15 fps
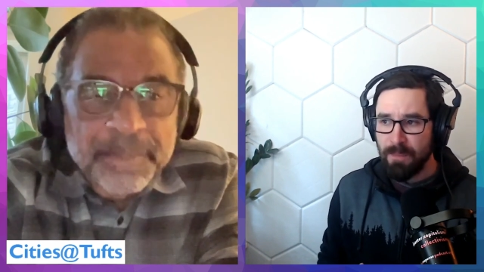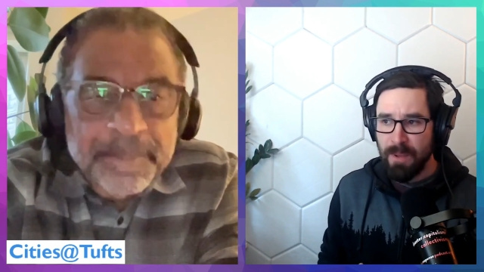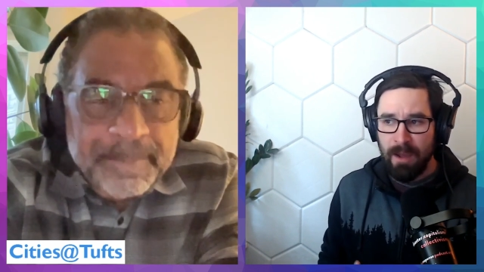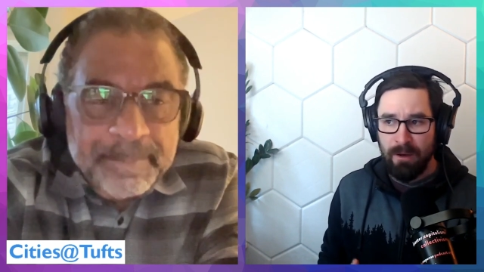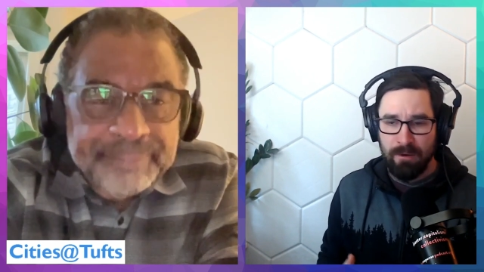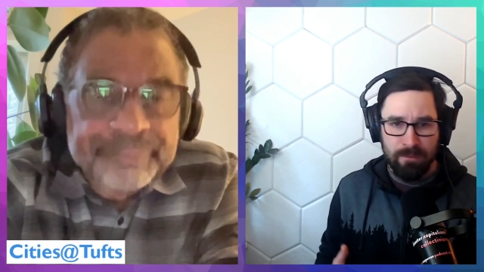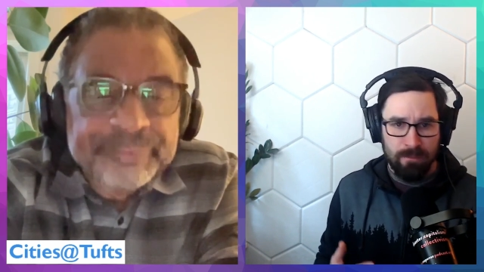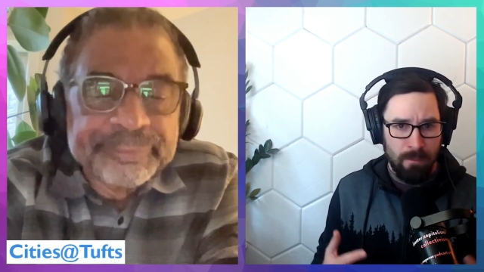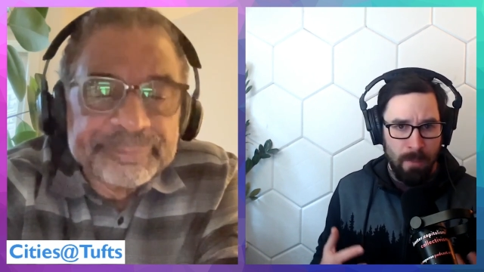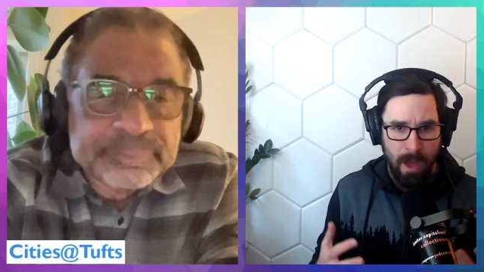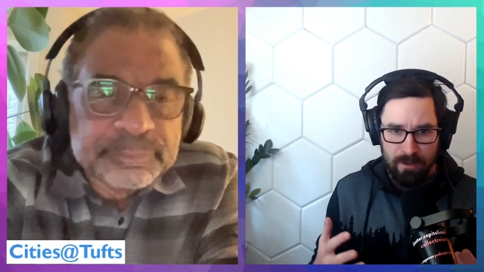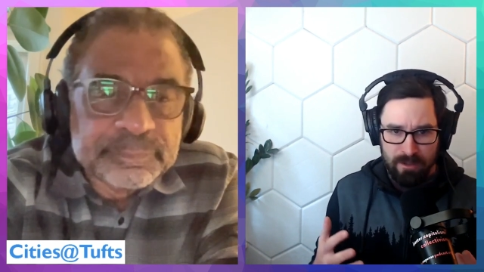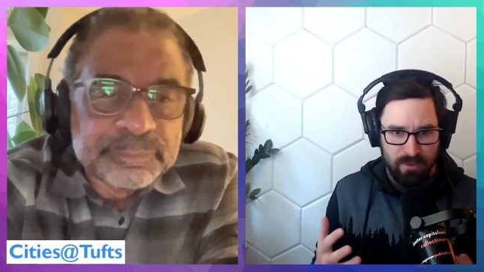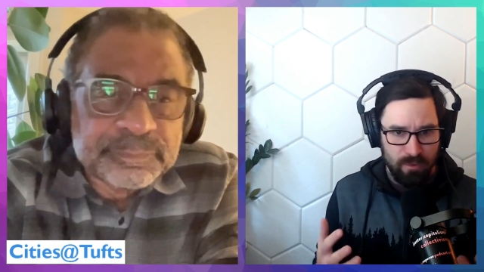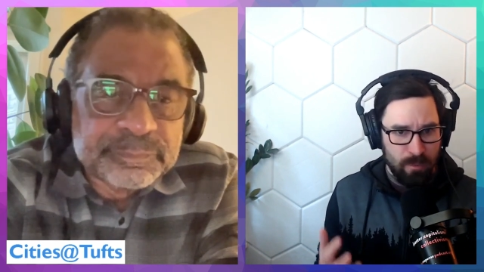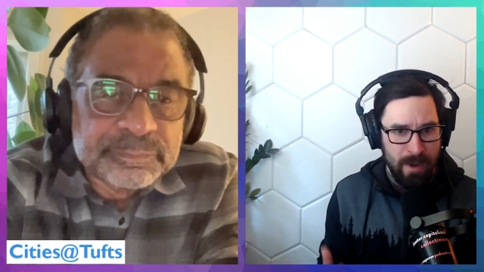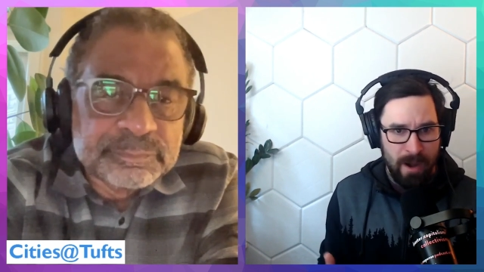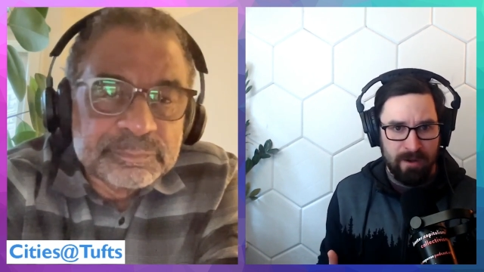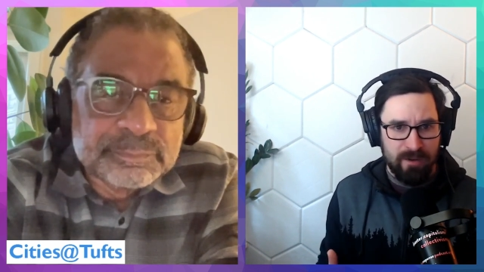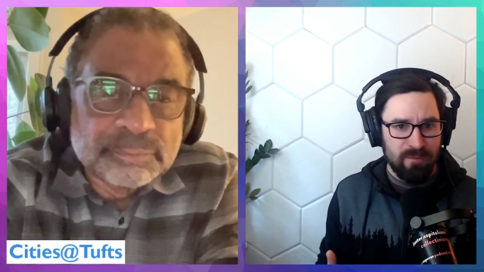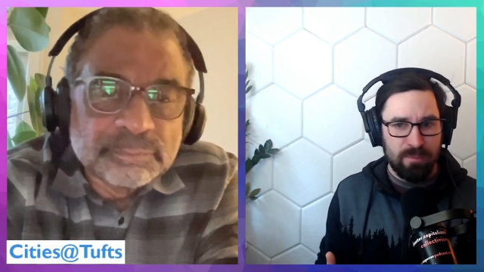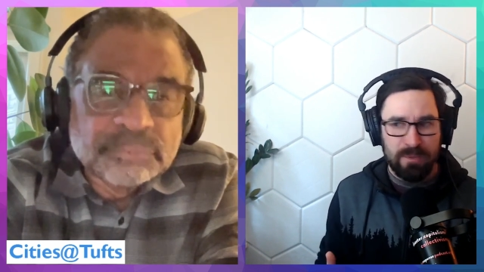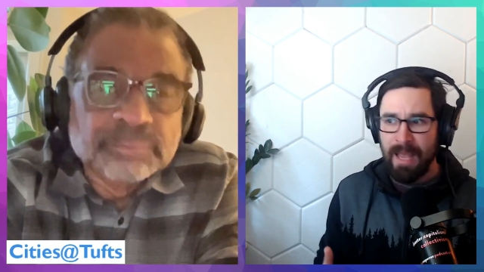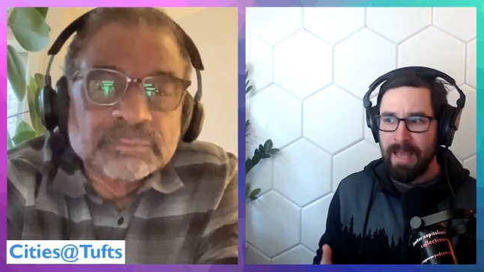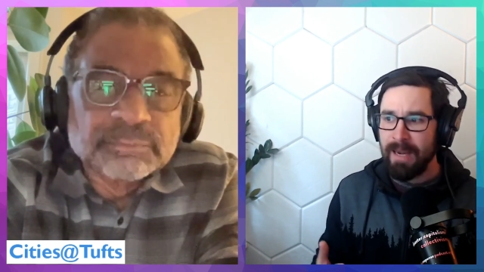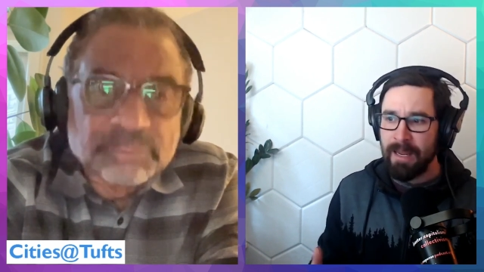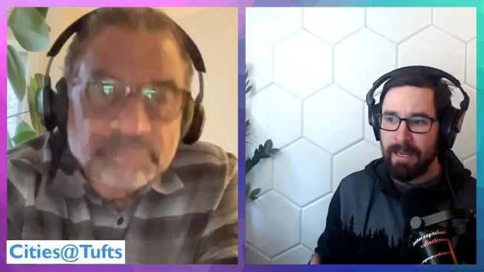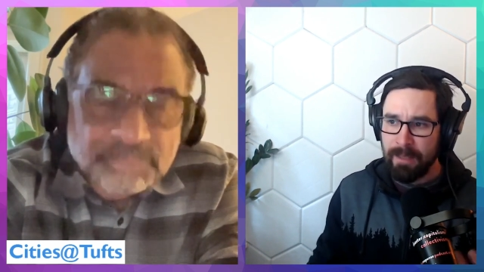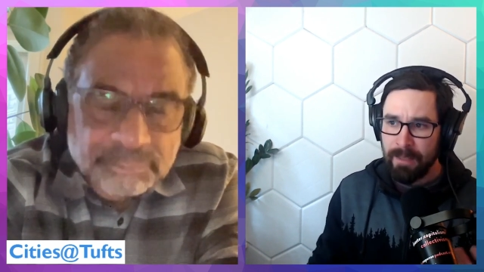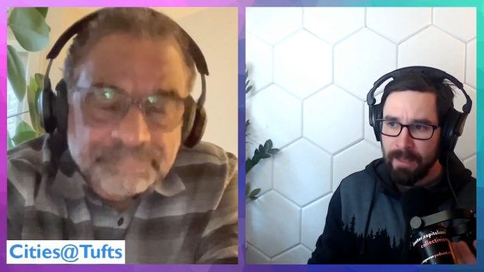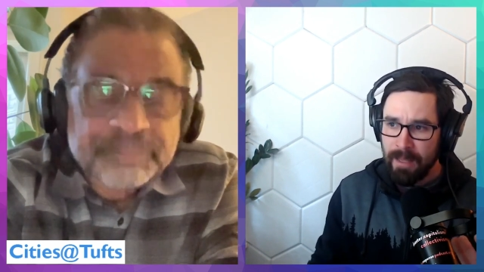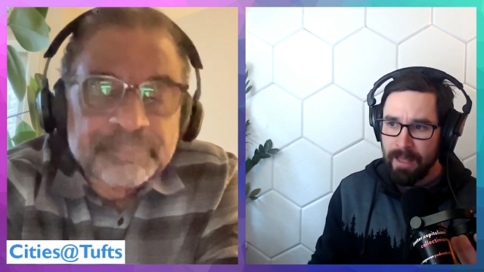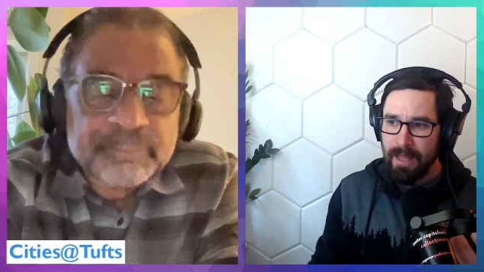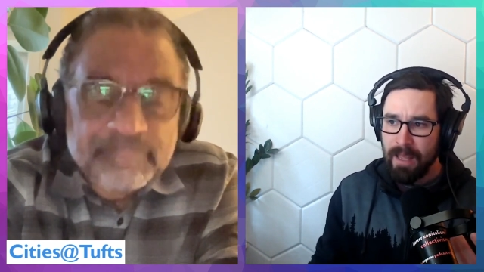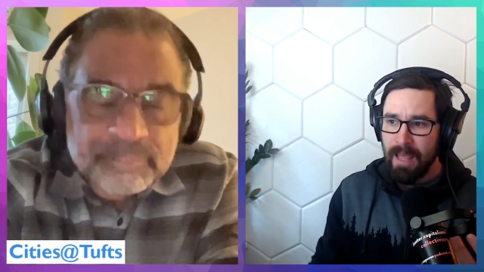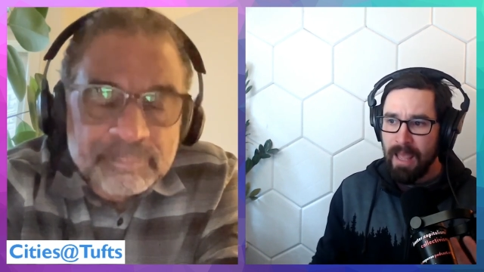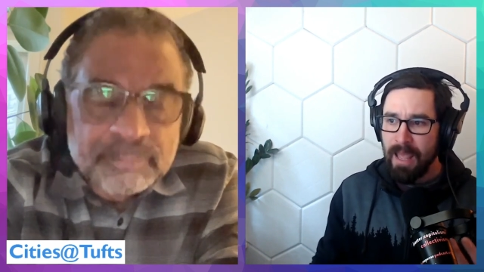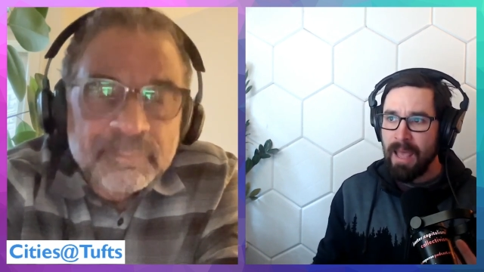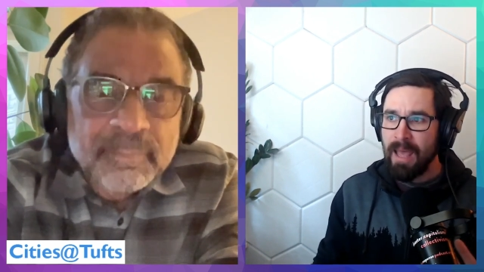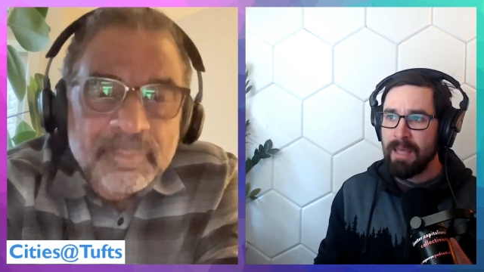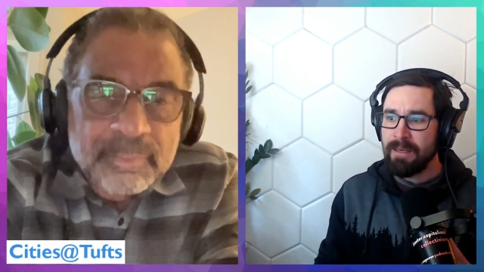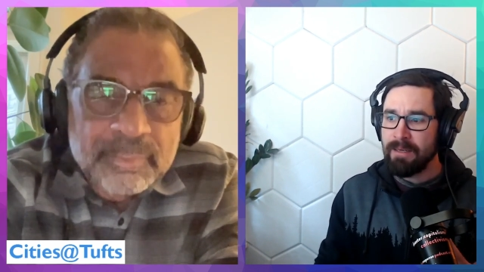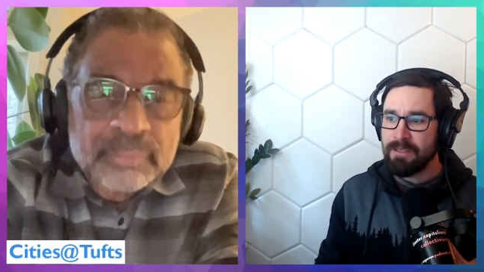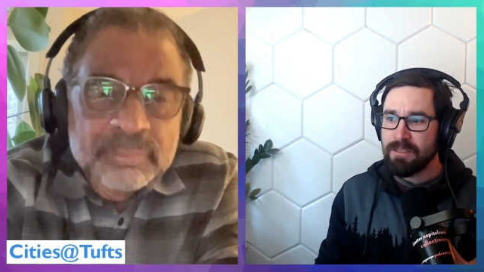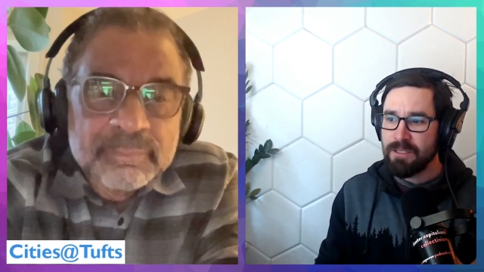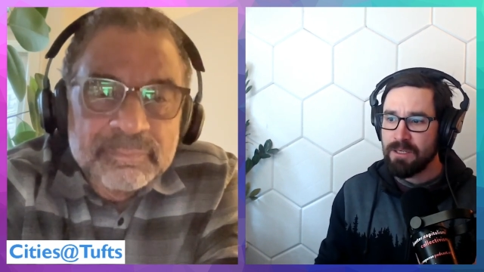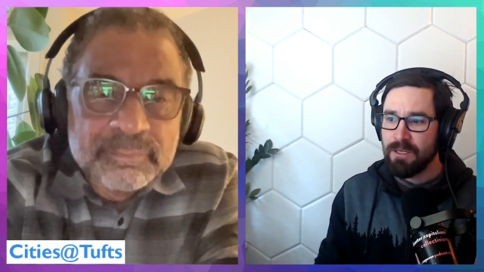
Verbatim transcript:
Speaker 1: about models of reparative planning and